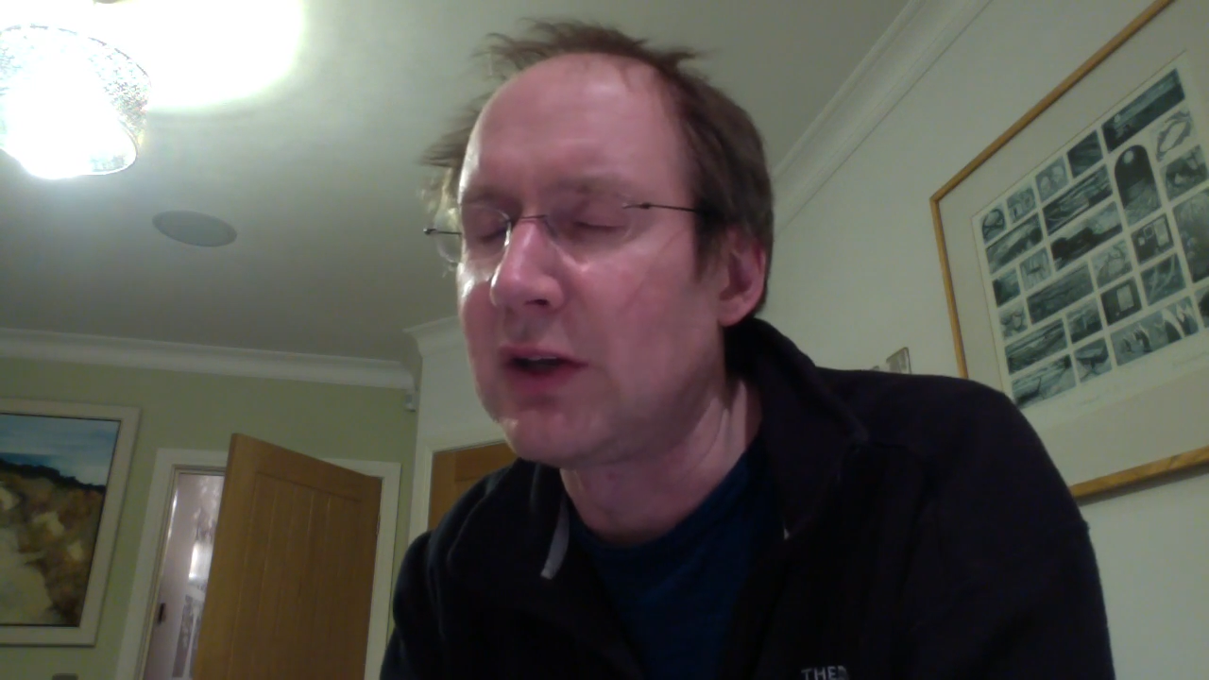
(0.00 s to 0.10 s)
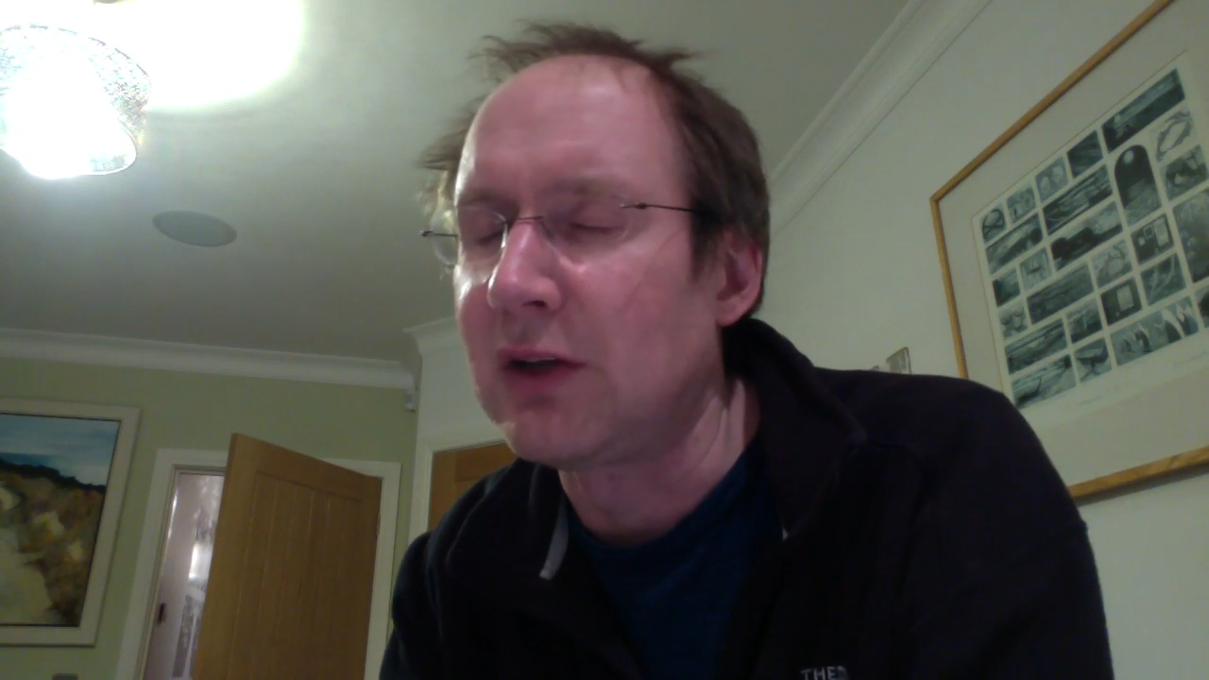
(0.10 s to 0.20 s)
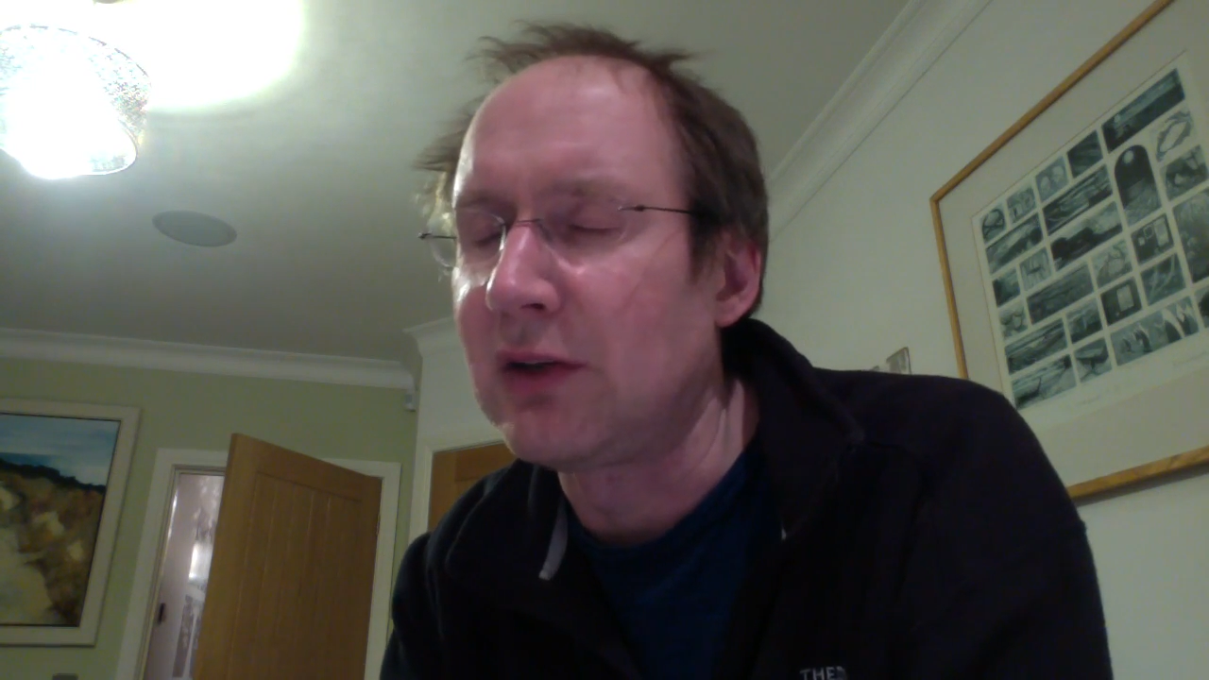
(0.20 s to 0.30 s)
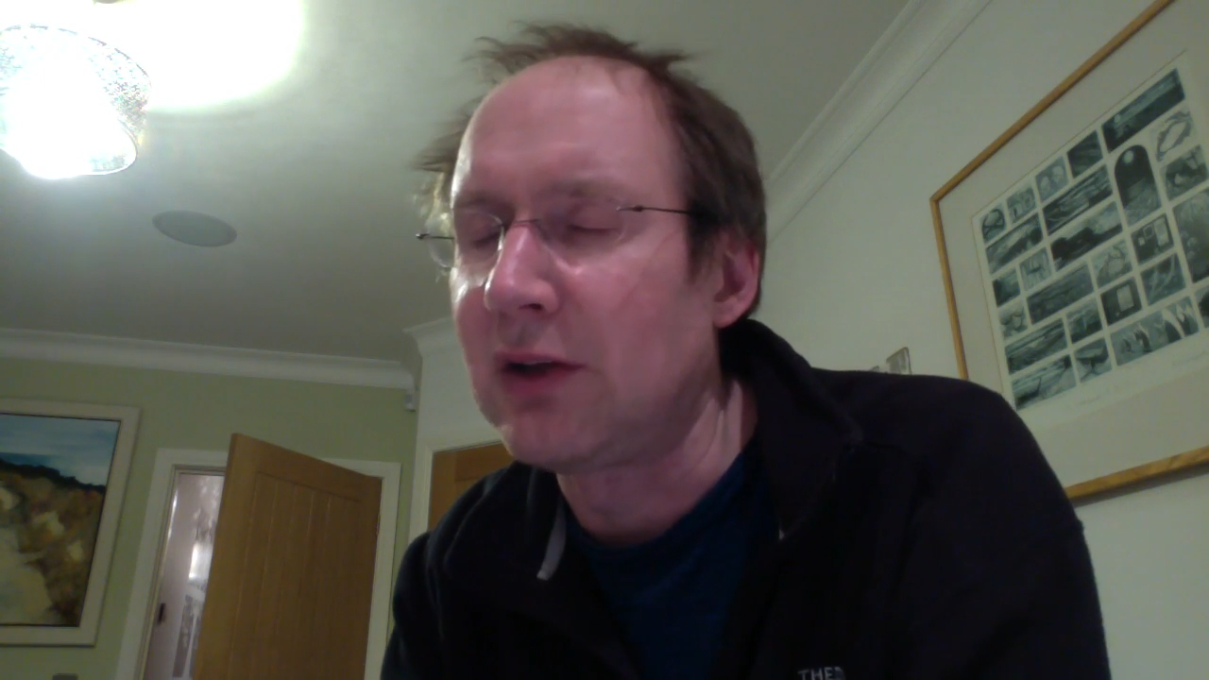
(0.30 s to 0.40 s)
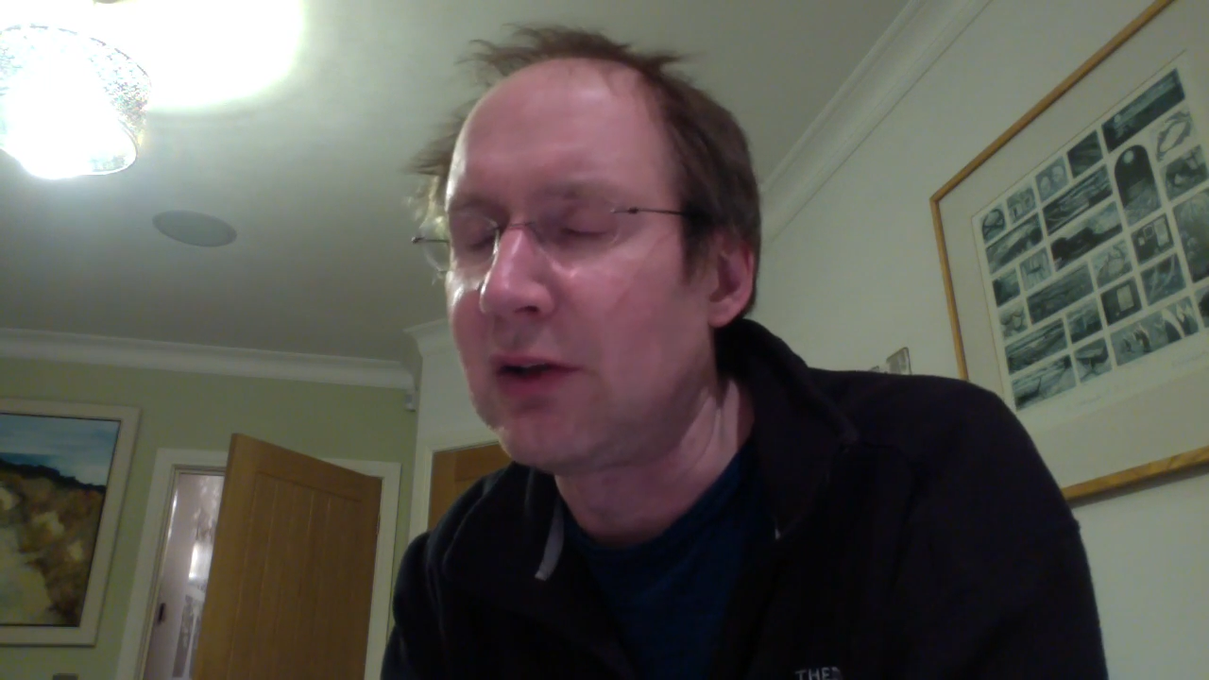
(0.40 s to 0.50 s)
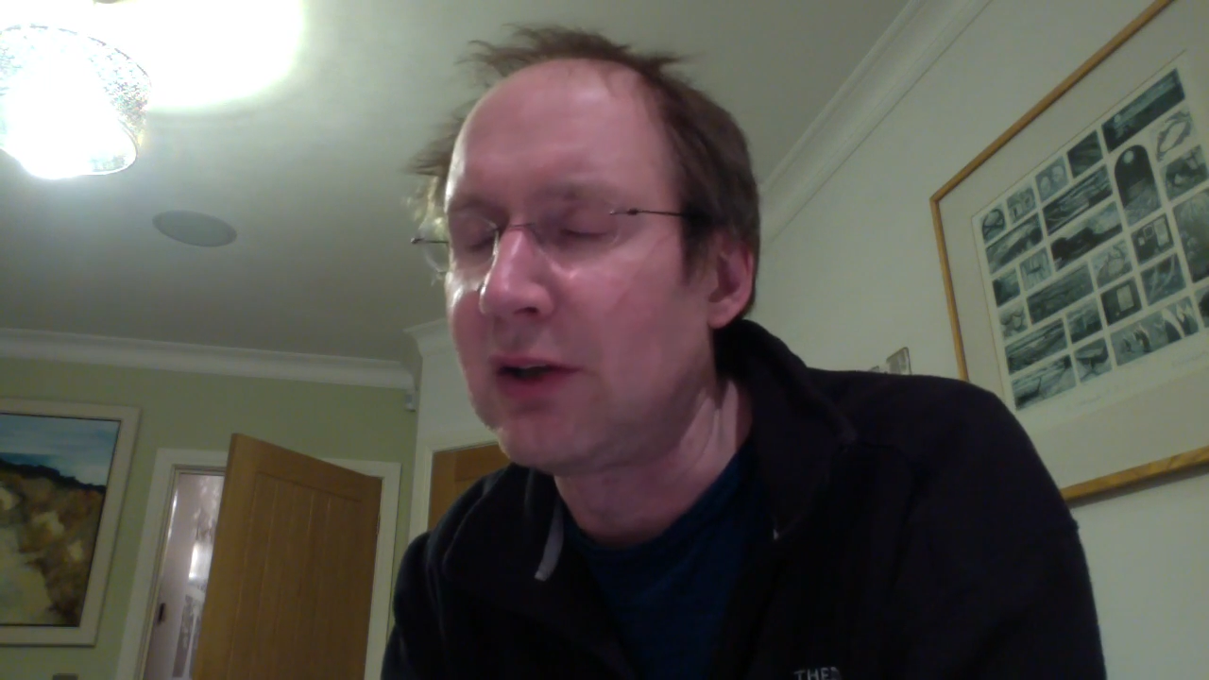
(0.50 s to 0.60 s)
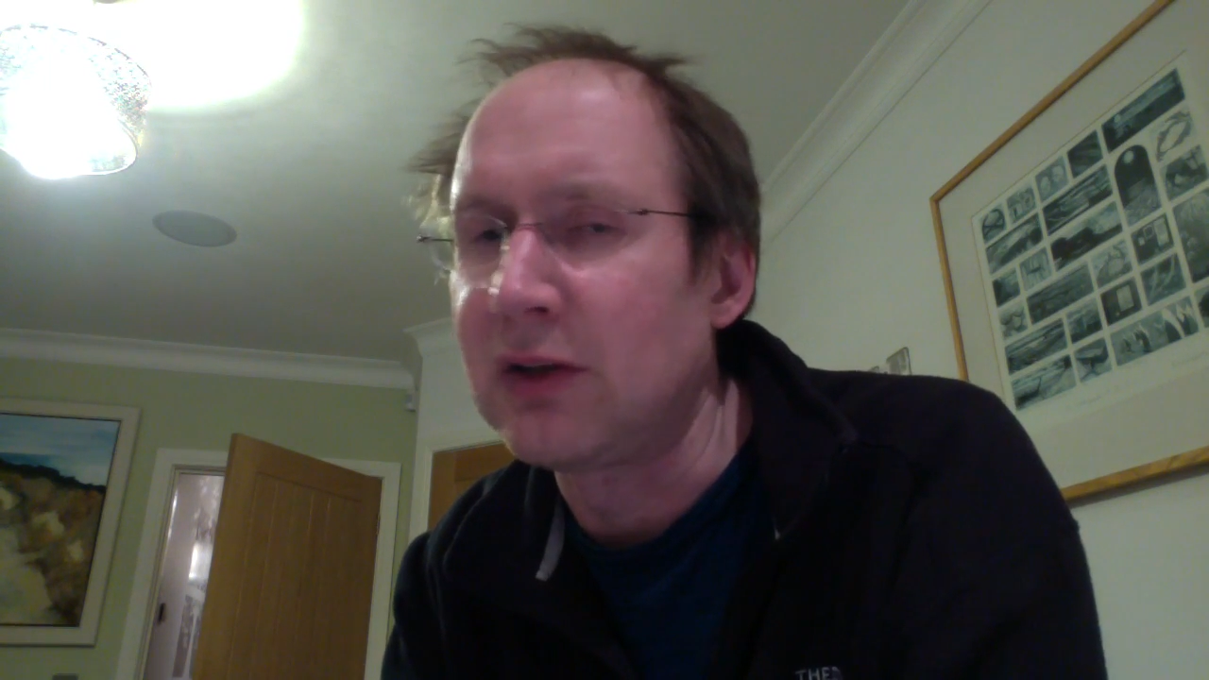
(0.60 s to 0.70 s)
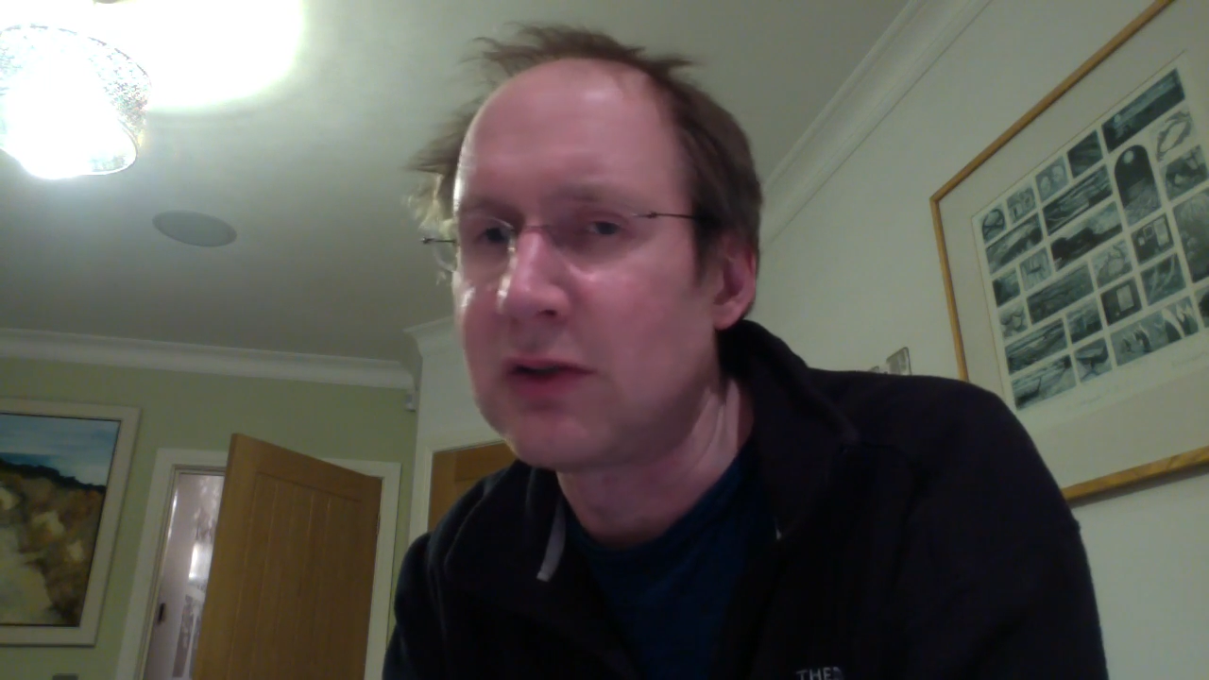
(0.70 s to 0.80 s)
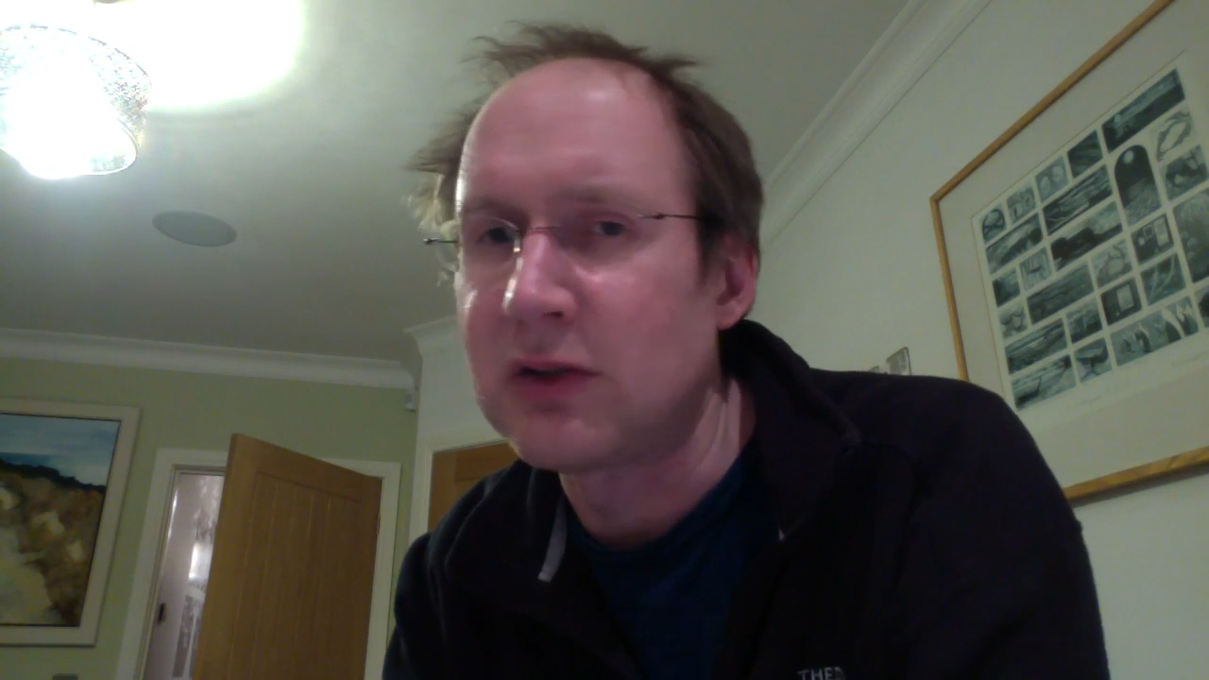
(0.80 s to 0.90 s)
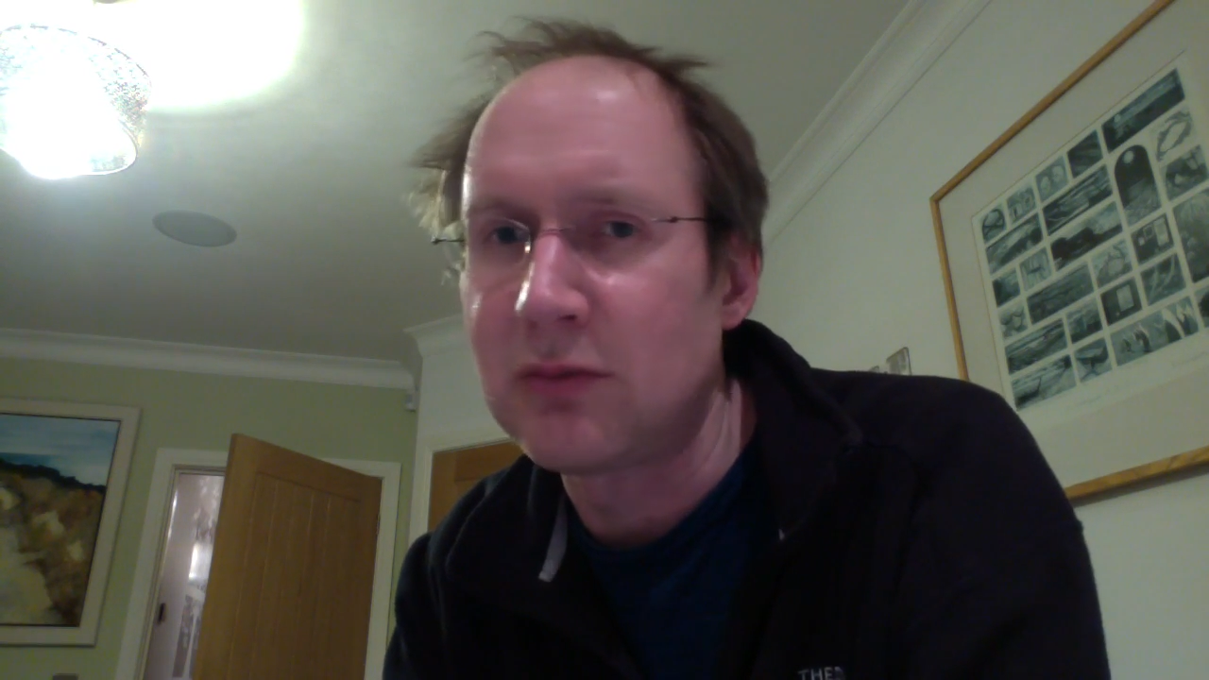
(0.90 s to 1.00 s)
are
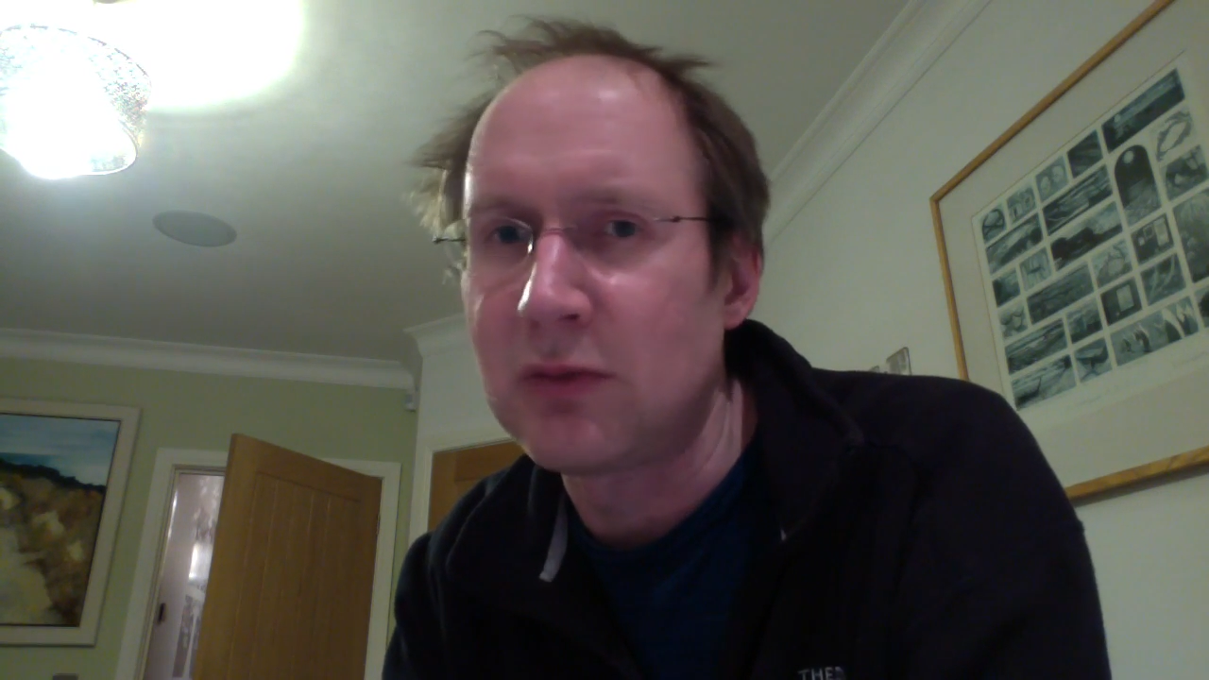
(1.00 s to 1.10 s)
linked.